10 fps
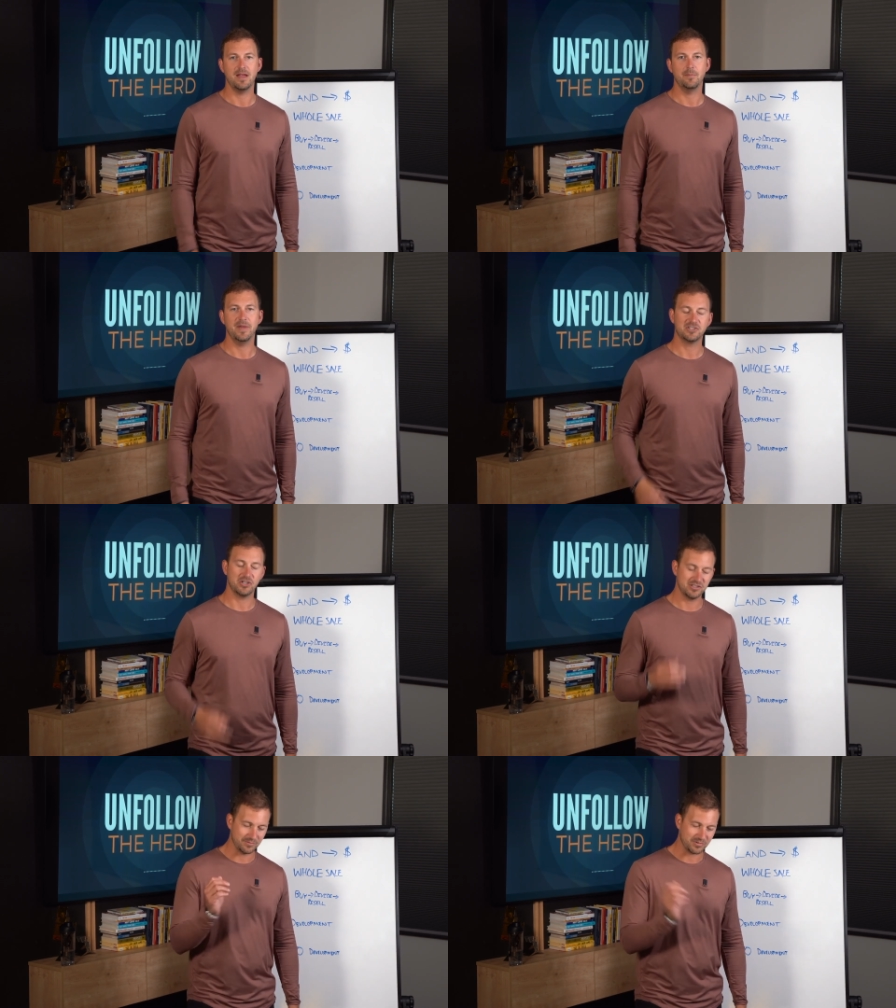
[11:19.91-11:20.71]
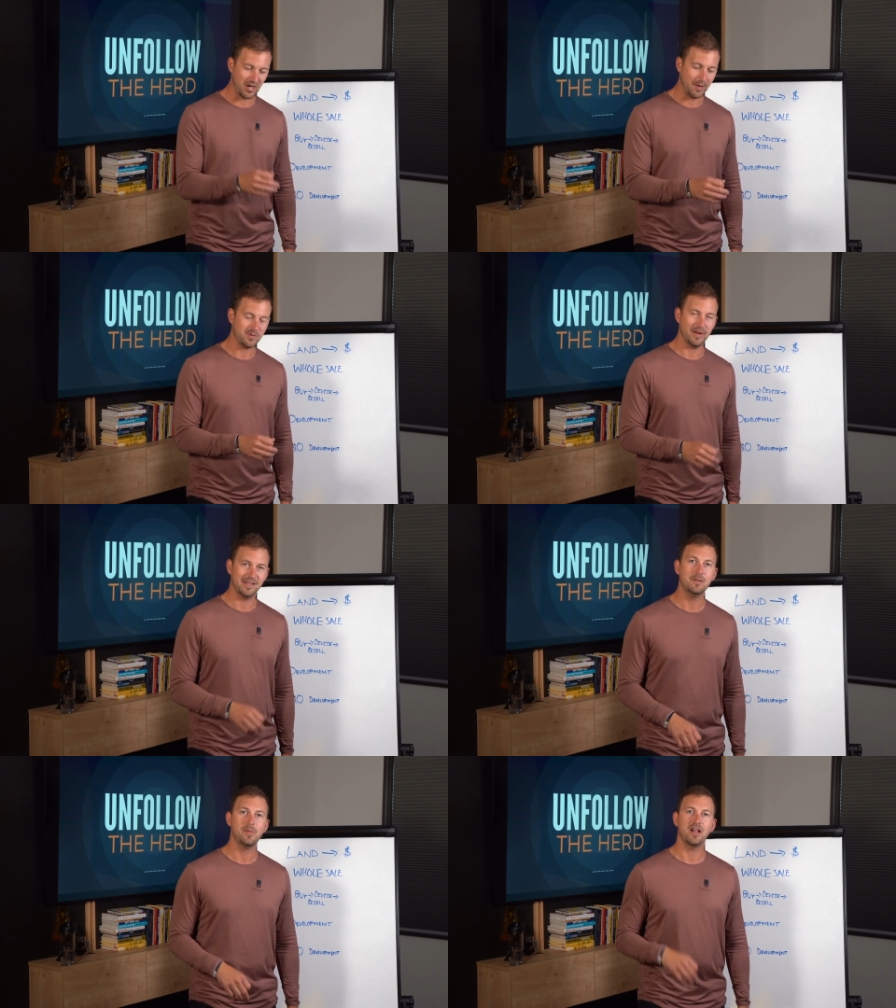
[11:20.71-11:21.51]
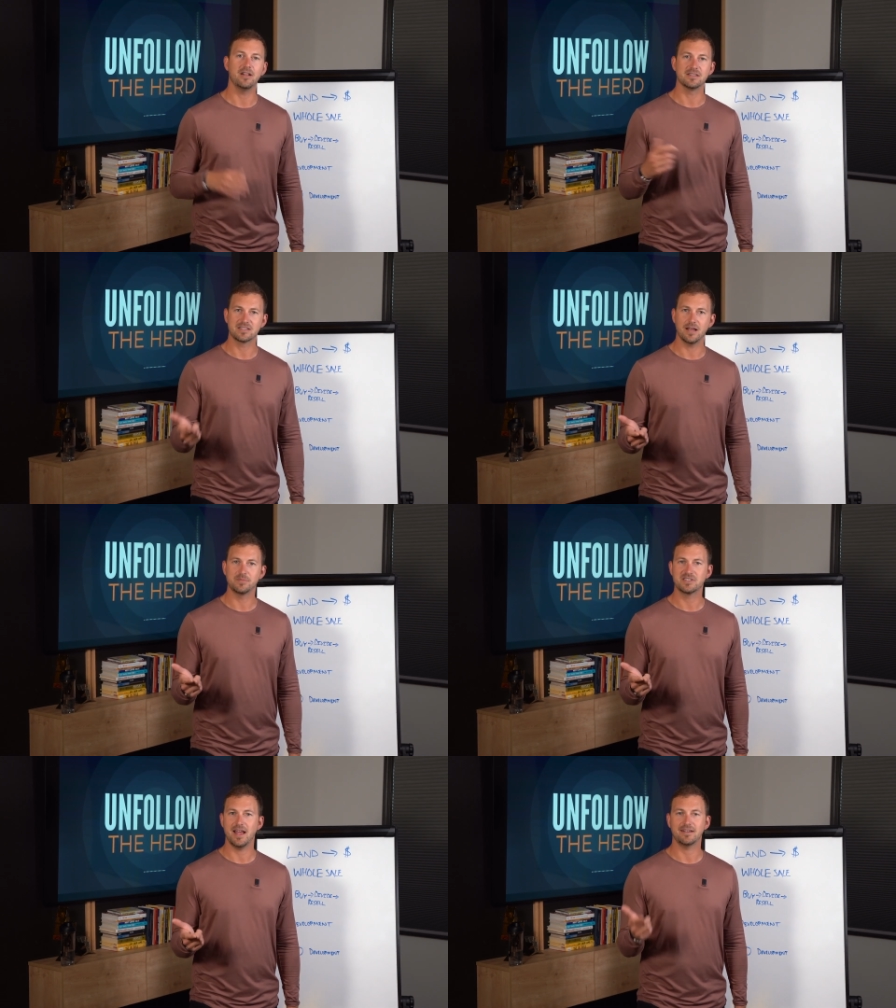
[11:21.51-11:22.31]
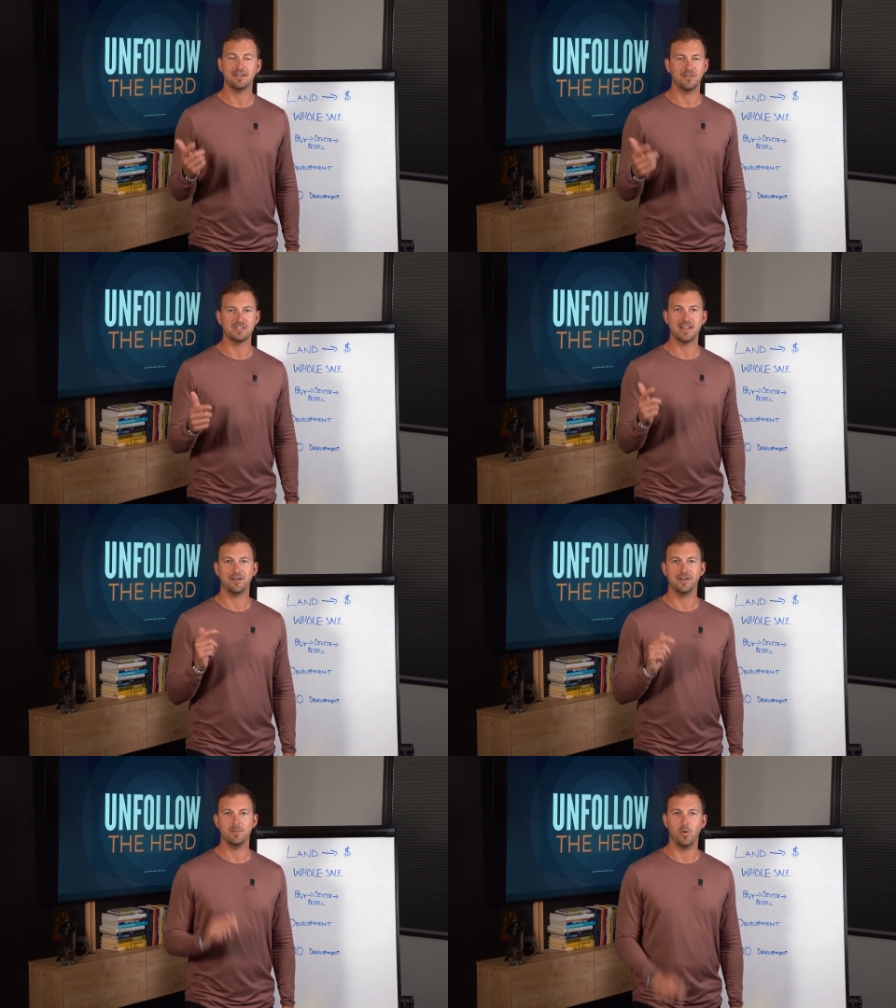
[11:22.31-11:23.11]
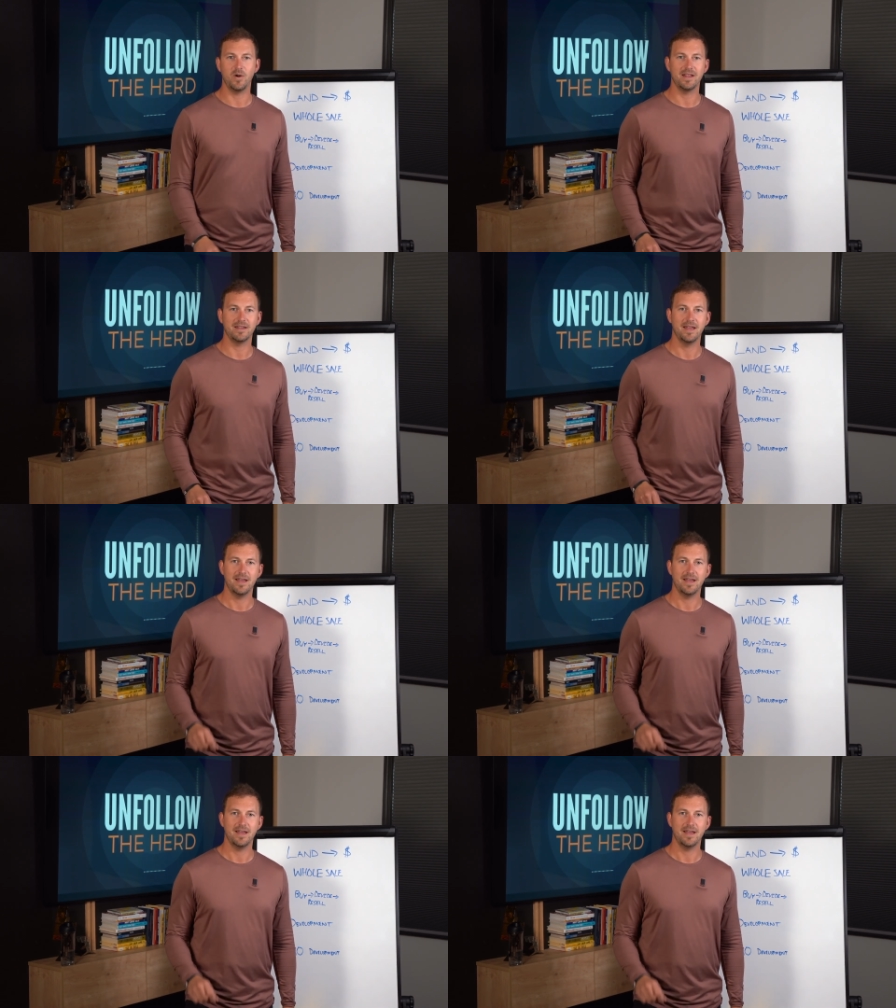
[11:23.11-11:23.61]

Make sure you subscribe to my email on Substack every Saturday morning.